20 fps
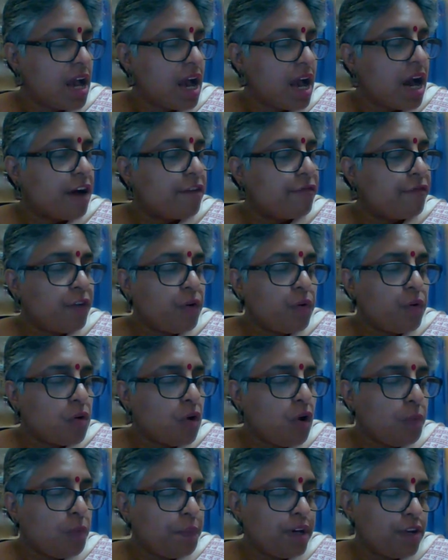A few
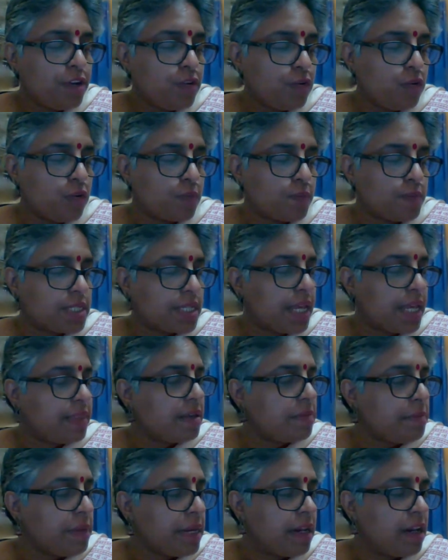open rooms in
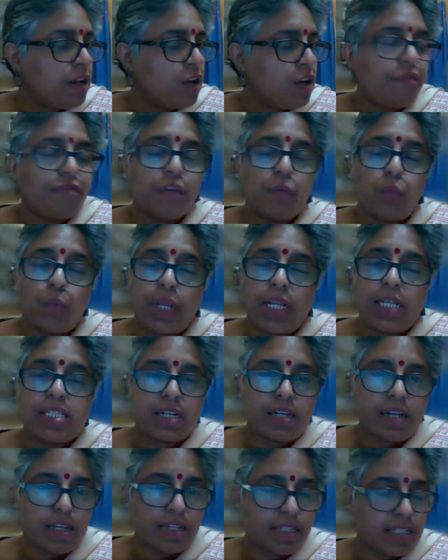the middle of a
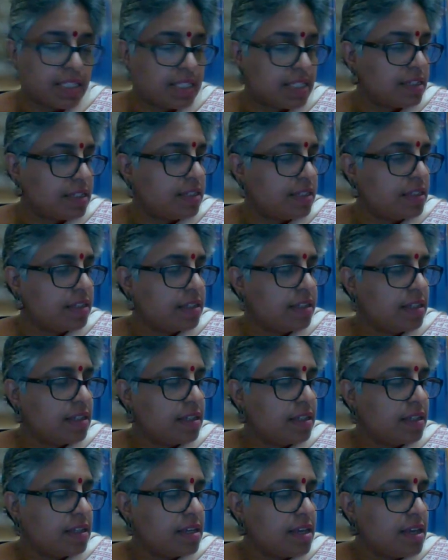wilderness.
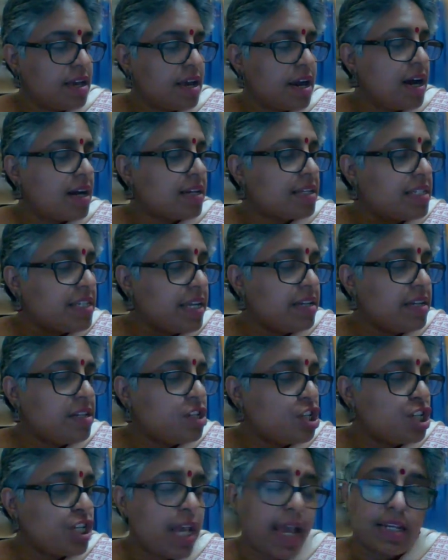A tin
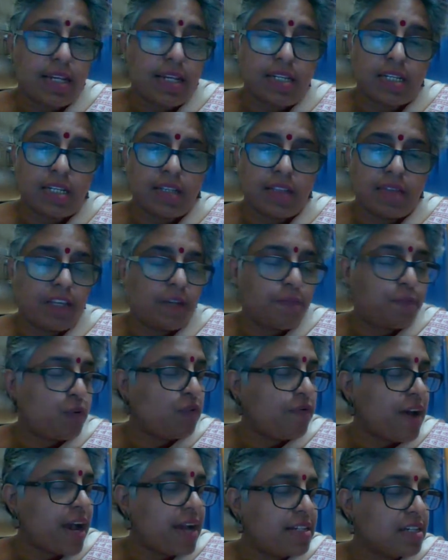shed that
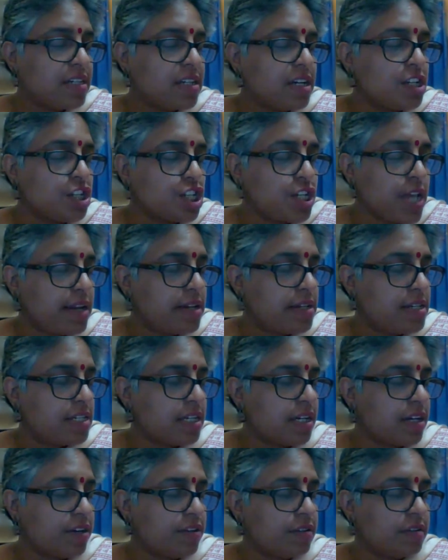provided a
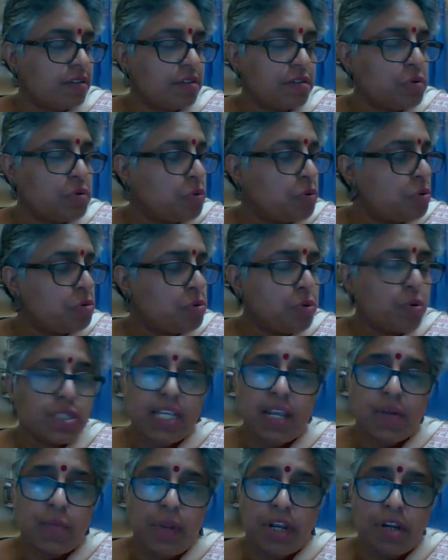shelter. No doors
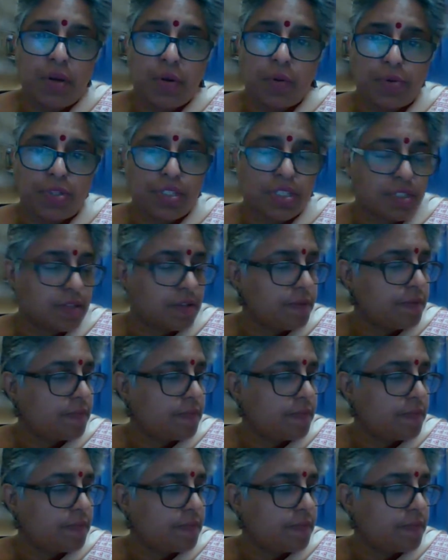and windows.